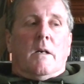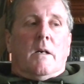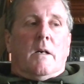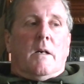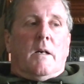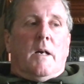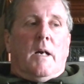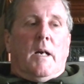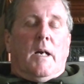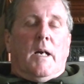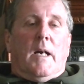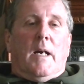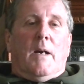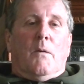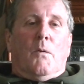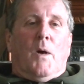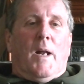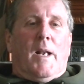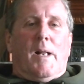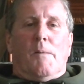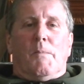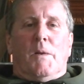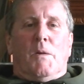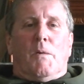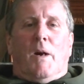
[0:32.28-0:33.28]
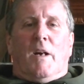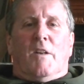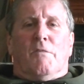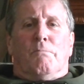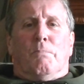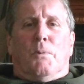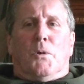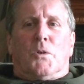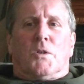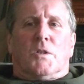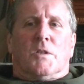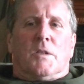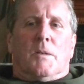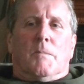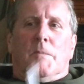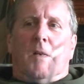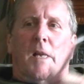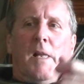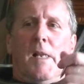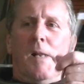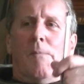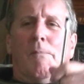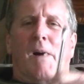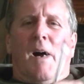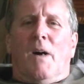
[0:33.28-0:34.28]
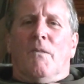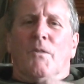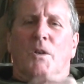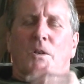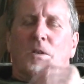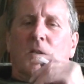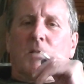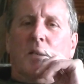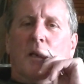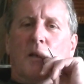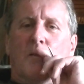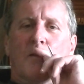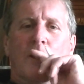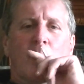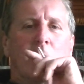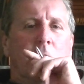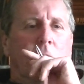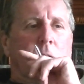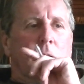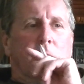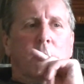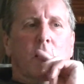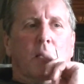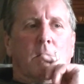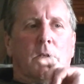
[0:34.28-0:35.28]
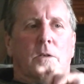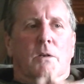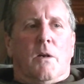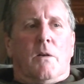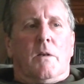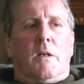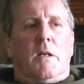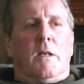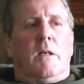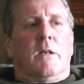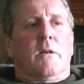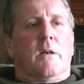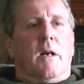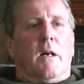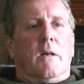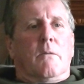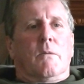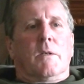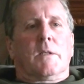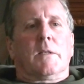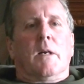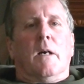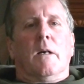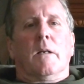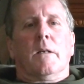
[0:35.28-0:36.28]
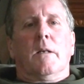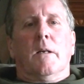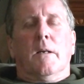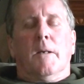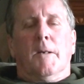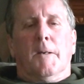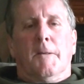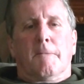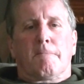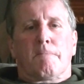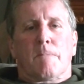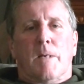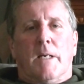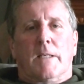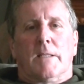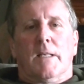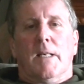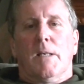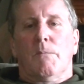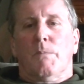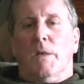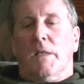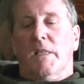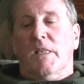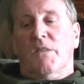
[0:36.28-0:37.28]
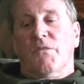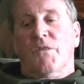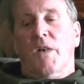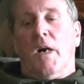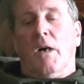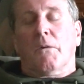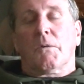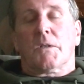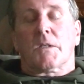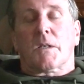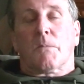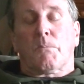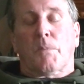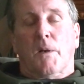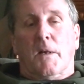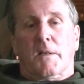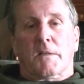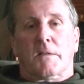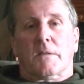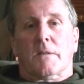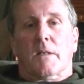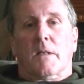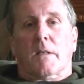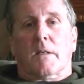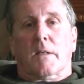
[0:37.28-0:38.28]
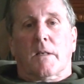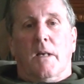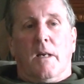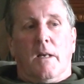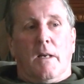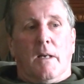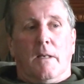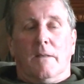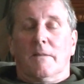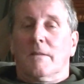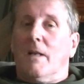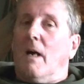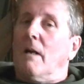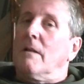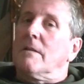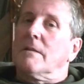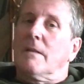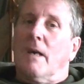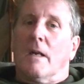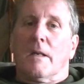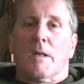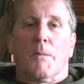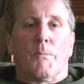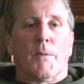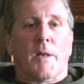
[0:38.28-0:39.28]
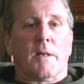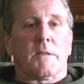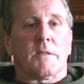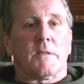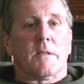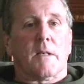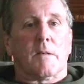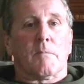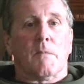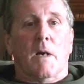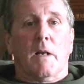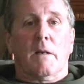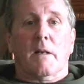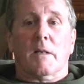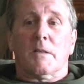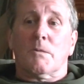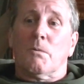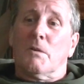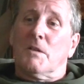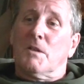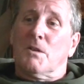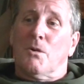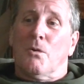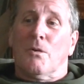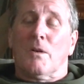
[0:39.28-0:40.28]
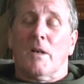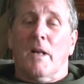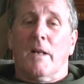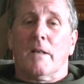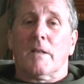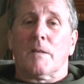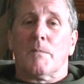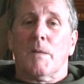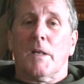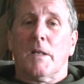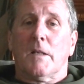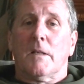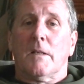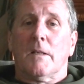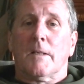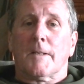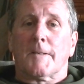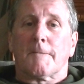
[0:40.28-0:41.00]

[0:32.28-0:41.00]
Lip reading: Well, my wife put some to him. I've lost interest in that Chronicle crack with Dan. I do believe now he's a plastic, Dan a plastic man, that's what he's looking like to me.